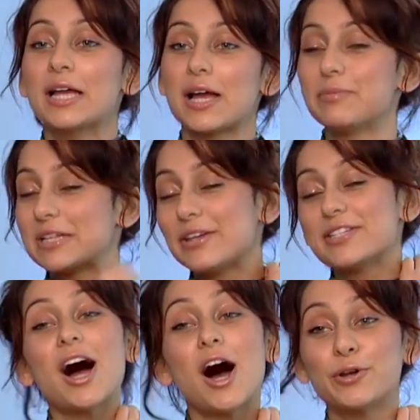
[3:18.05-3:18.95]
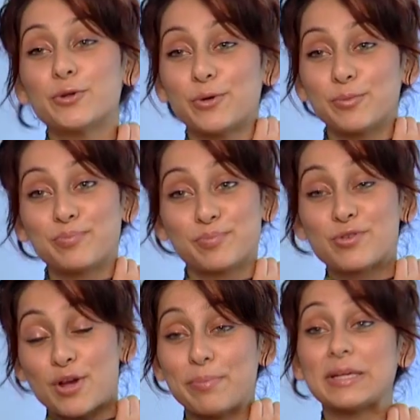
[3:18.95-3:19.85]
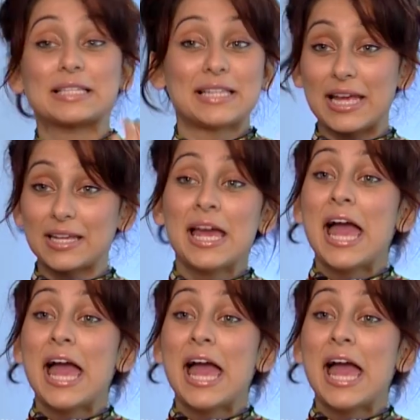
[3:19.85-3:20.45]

come down to hardcore topics like